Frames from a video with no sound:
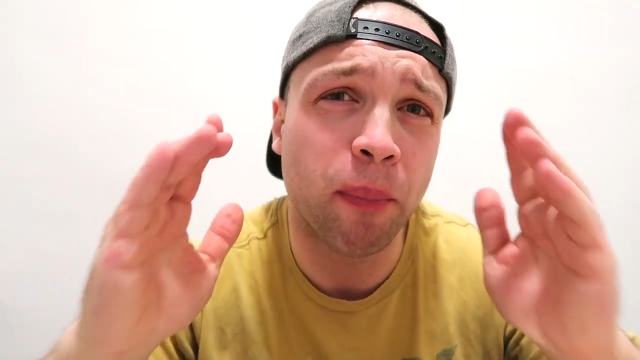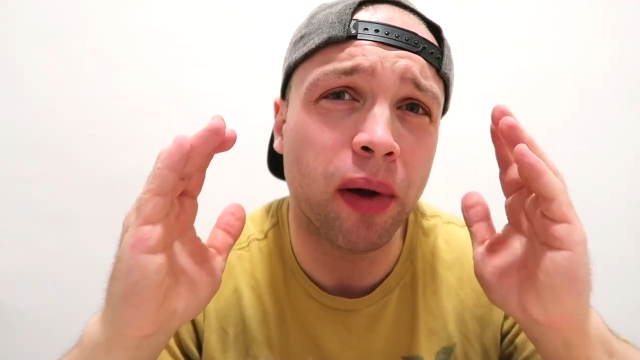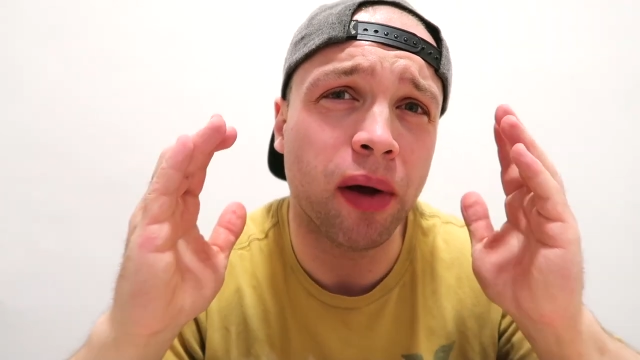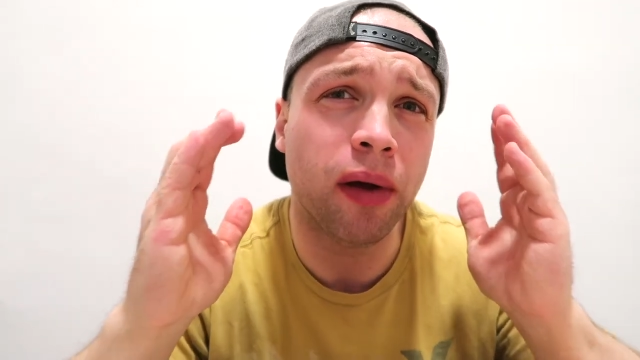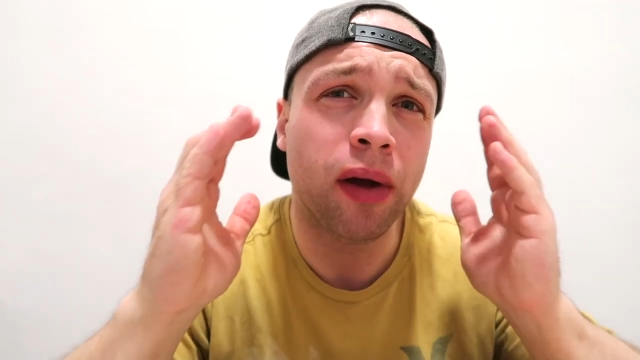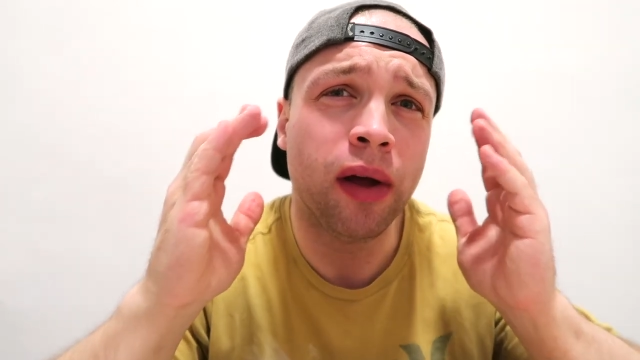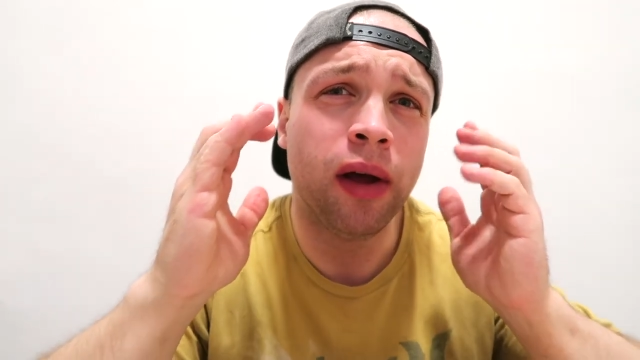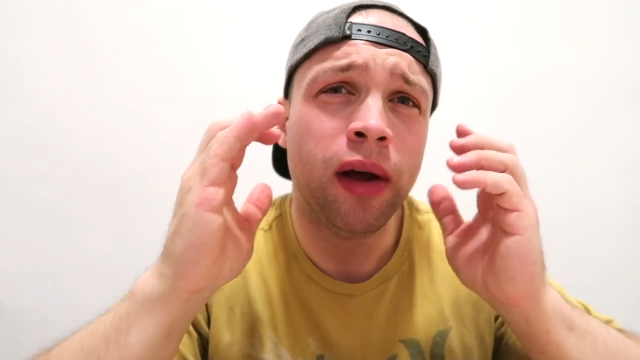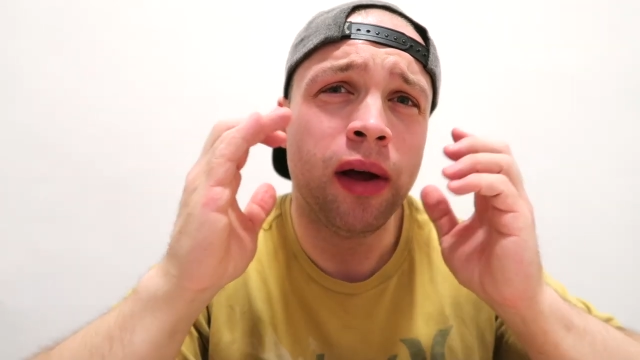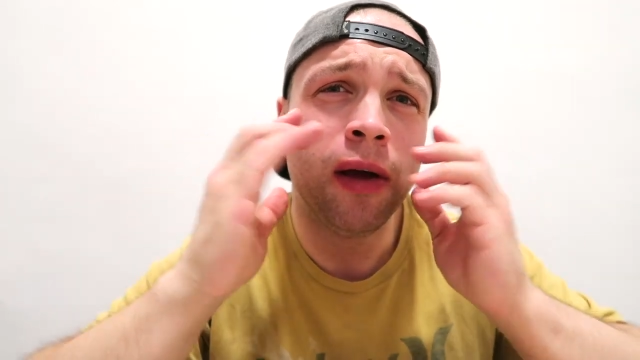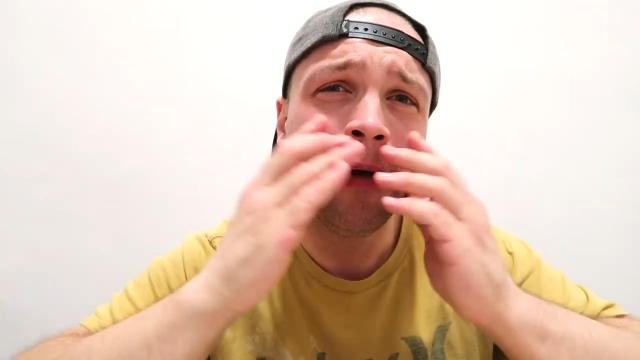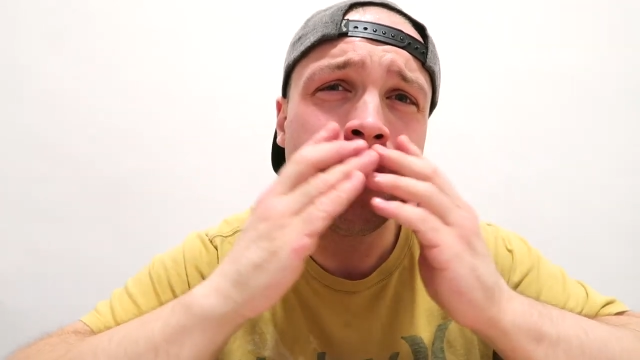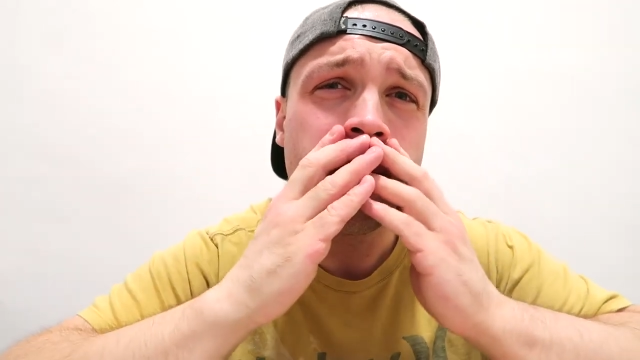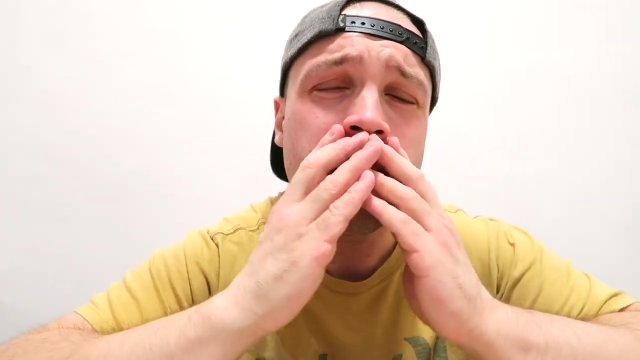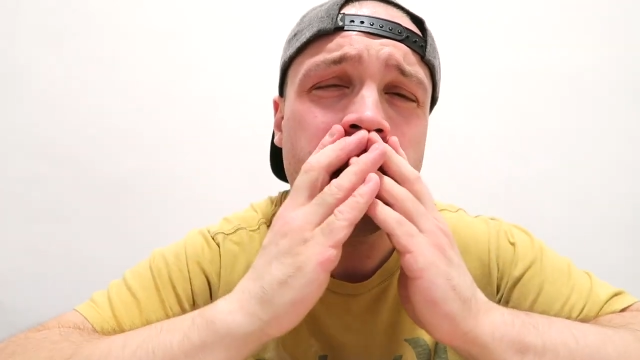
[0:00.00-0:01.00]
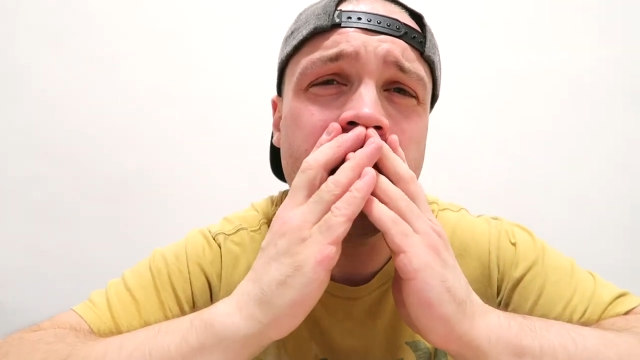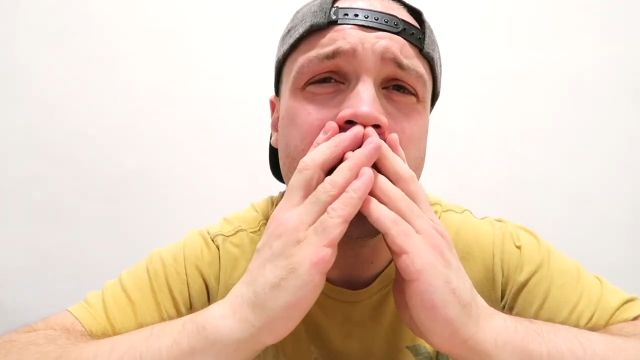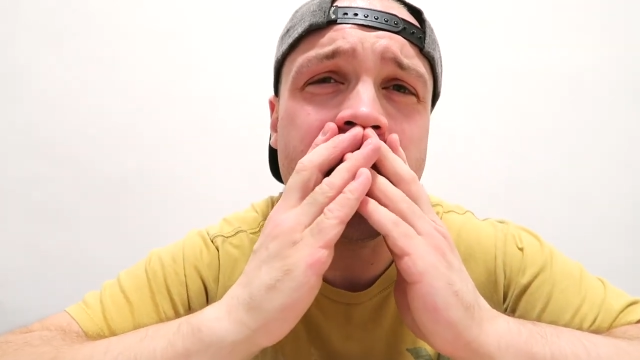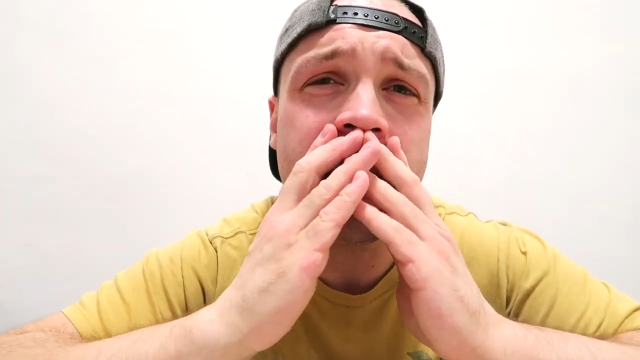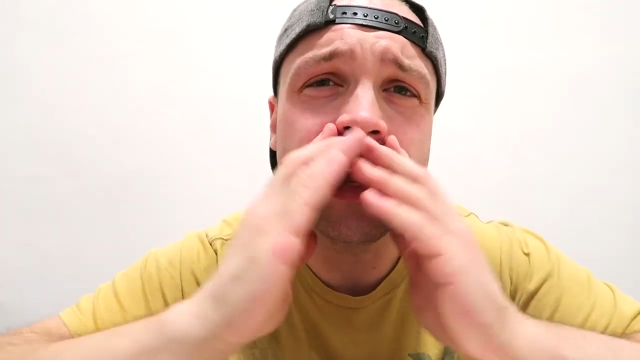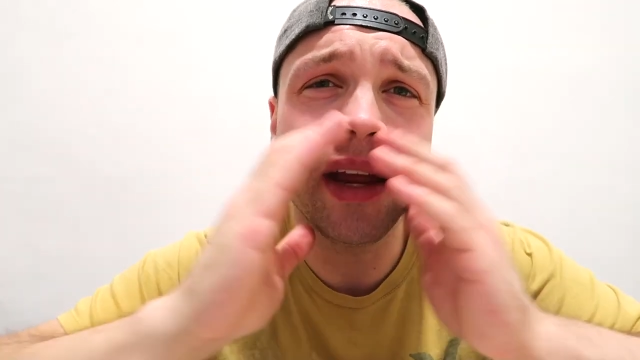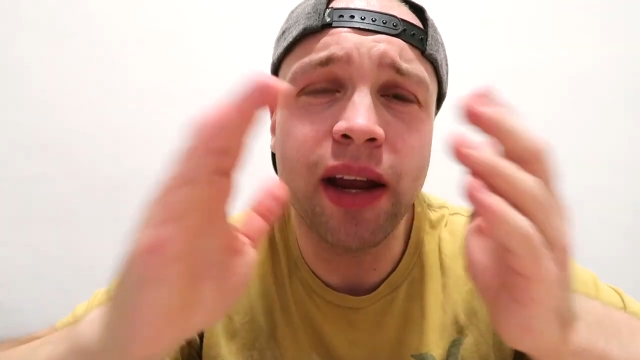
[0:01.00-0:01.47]
but
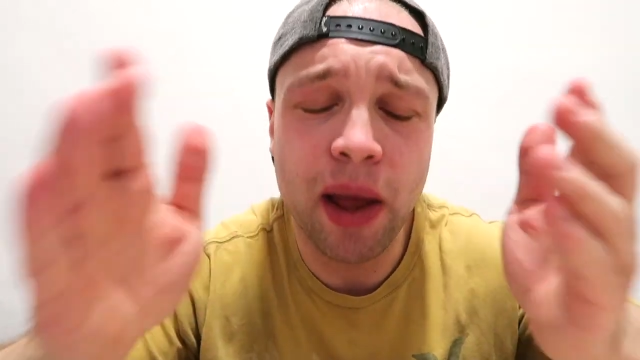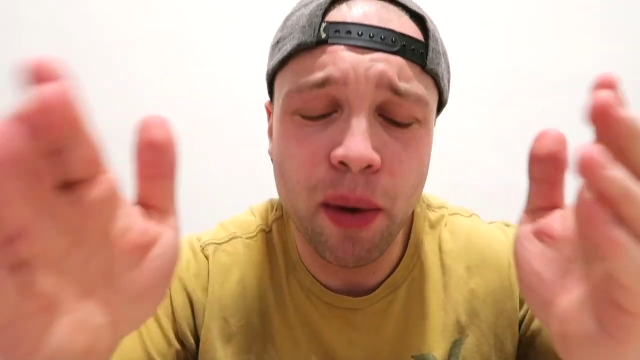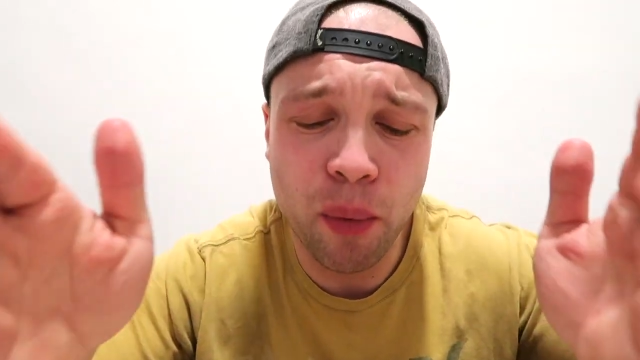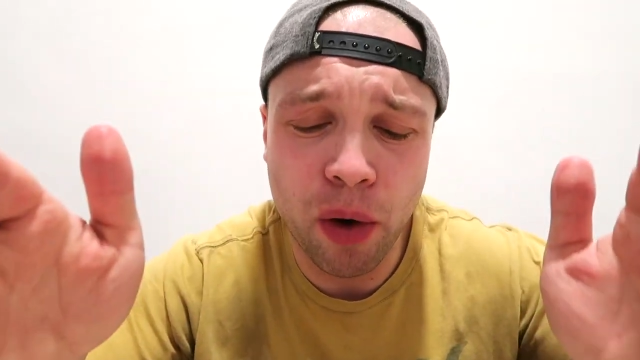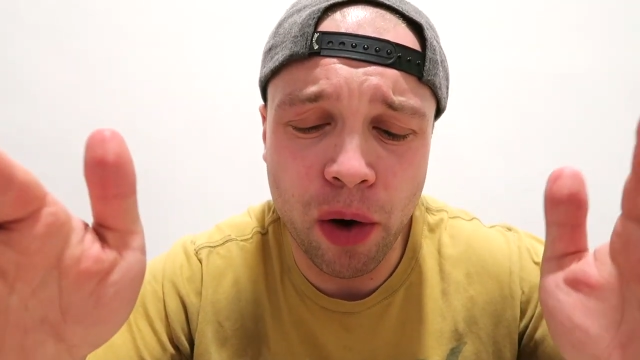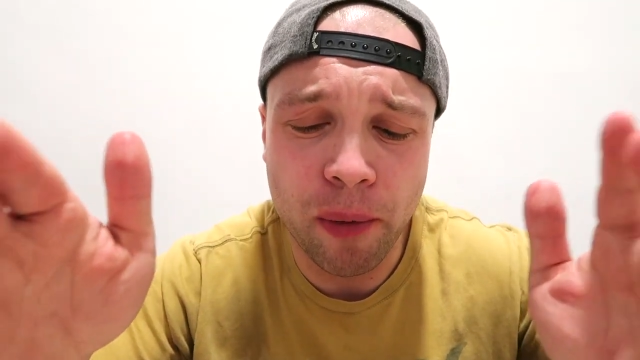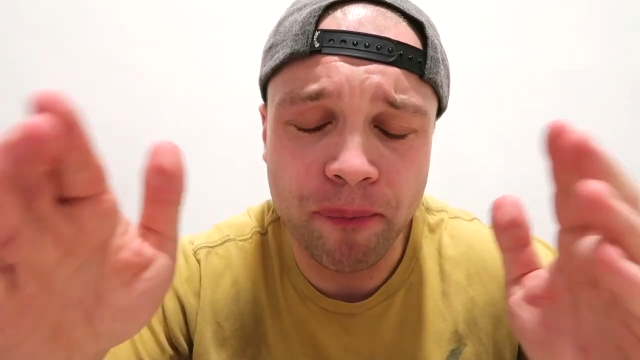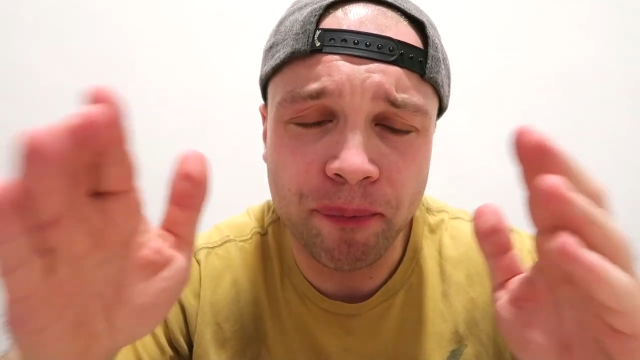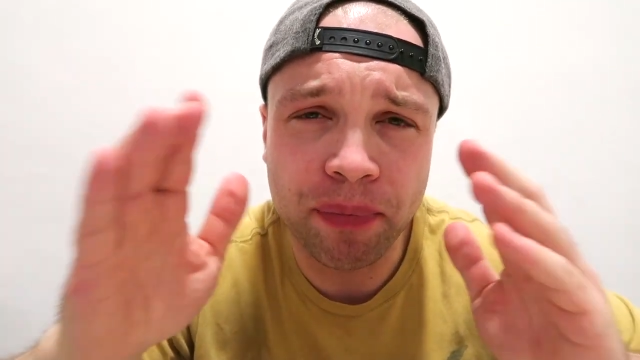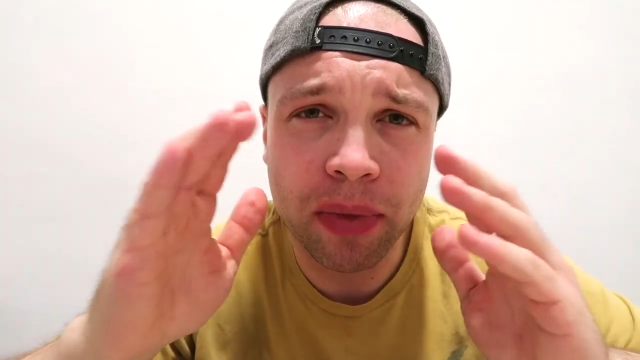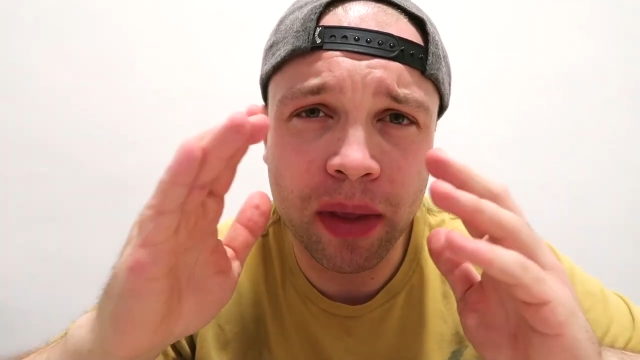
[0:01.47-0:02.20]
yeah, you know what?